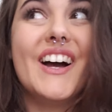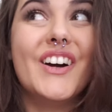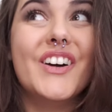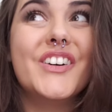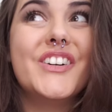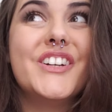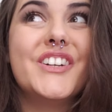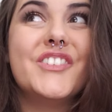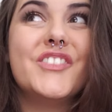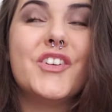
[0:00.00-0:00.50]

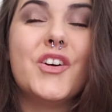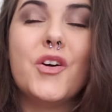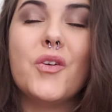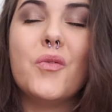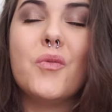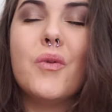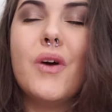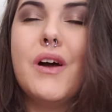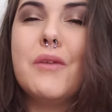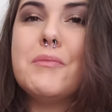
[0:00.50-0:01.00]
out of a
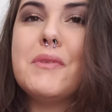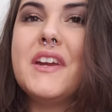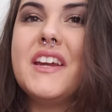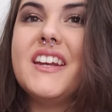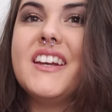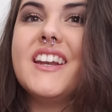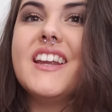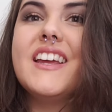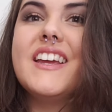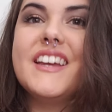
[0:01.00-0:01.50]

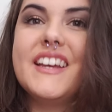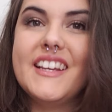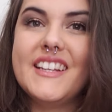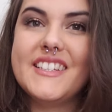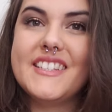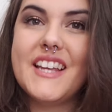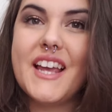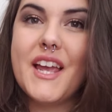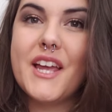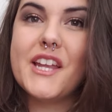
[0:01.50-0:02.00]
whopping
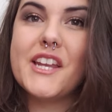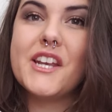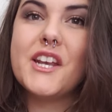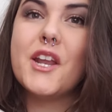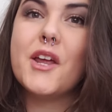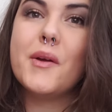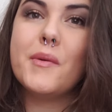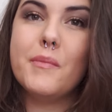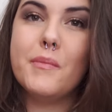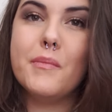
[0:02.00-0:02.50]

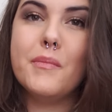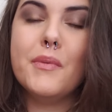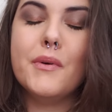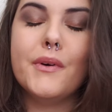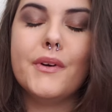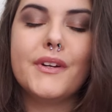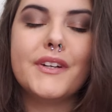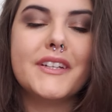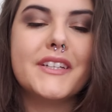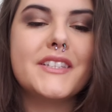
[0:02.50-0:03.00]
10
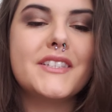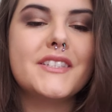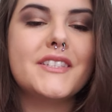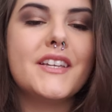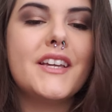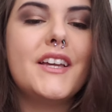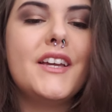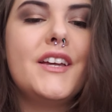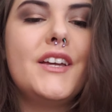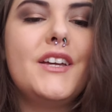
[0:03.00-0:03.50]
books.
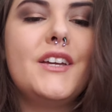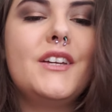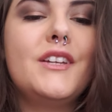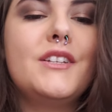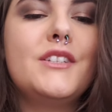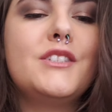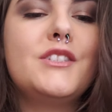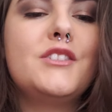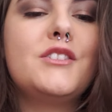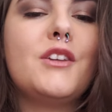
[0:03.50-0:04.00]

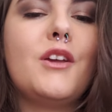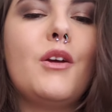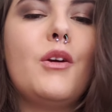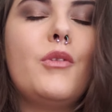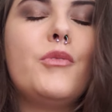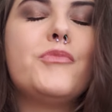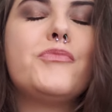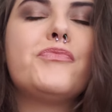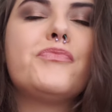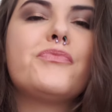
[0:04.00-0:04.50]

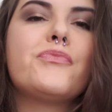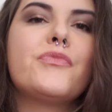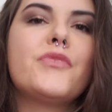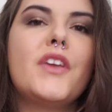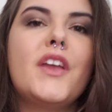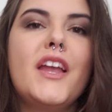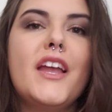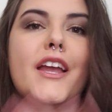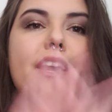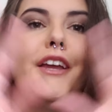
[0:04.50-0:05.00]
So,
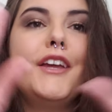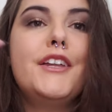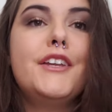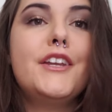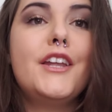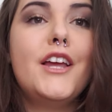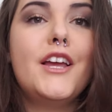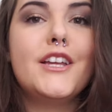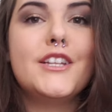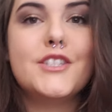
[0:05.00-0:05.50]

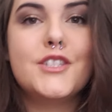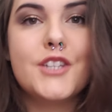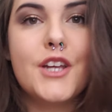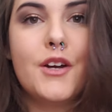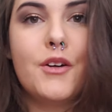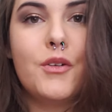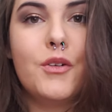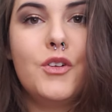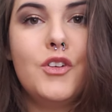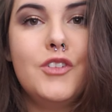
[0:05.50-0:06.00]
in
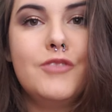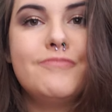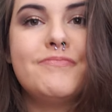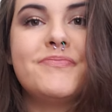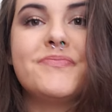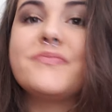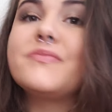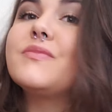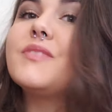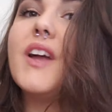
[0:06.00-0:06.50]
general,
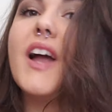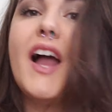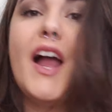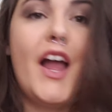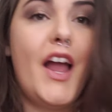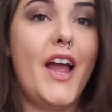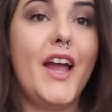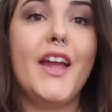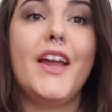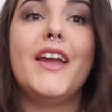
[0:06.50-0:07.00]

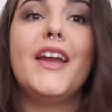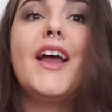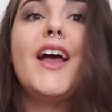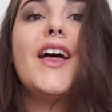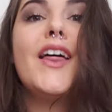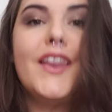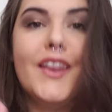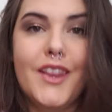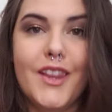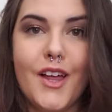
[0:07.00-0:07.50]
I
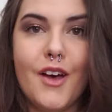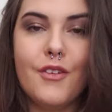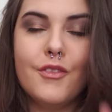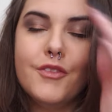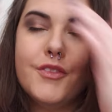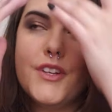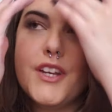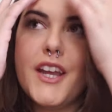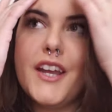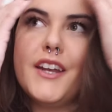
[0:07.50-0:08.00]

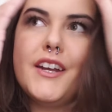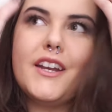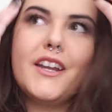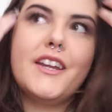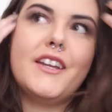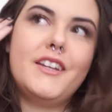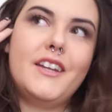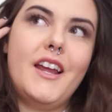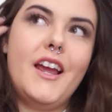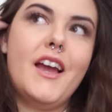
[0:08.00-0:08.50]
loved it.
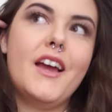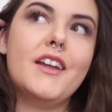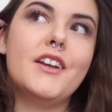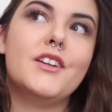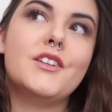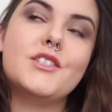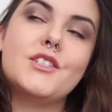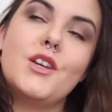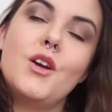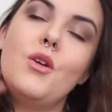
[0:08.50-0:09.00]
It
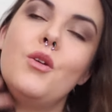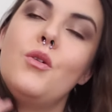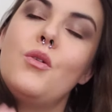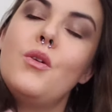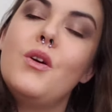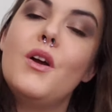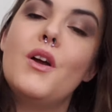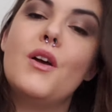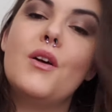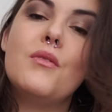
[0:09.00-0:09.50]
had so
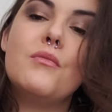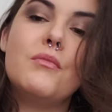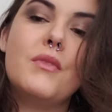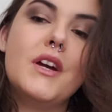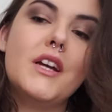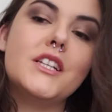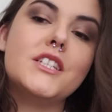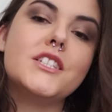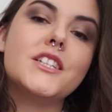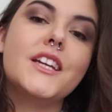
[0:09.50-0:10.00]

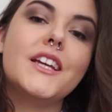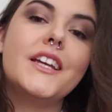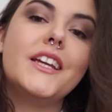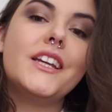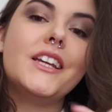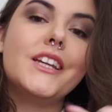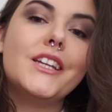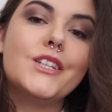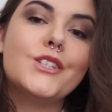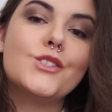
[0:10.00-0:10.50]
much
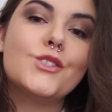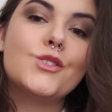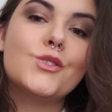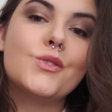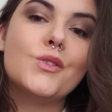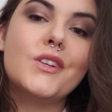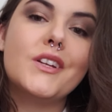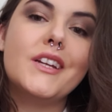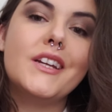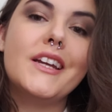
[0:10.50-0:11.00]

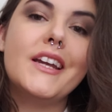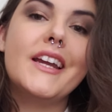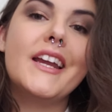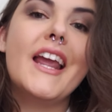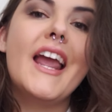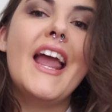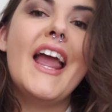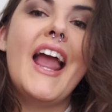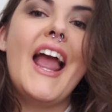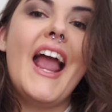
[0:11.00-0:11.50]
intrigue
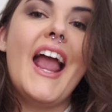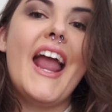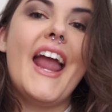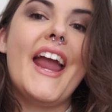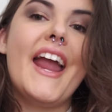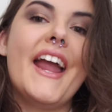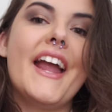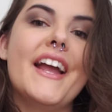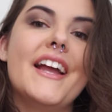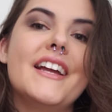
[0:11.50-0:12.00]

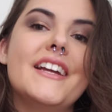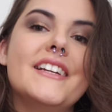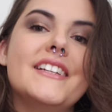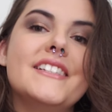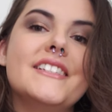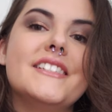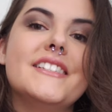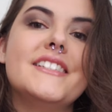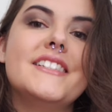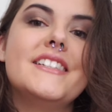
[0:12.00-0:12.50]

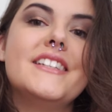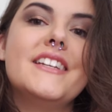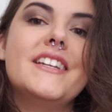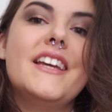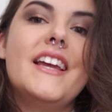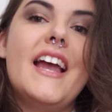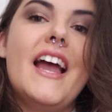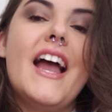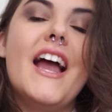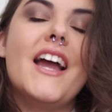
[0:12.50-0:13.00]
and
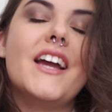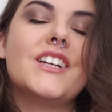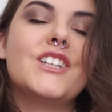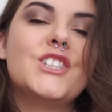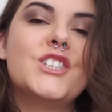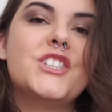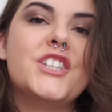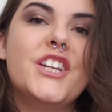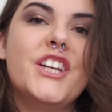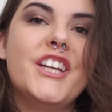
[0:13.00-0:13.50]

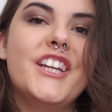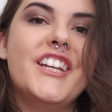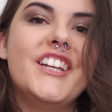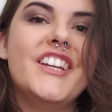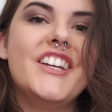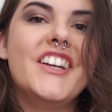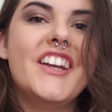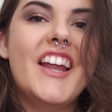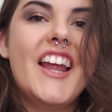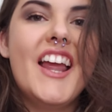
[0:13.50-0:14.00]

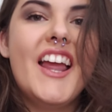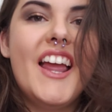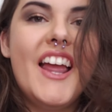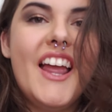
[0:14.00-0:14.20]
action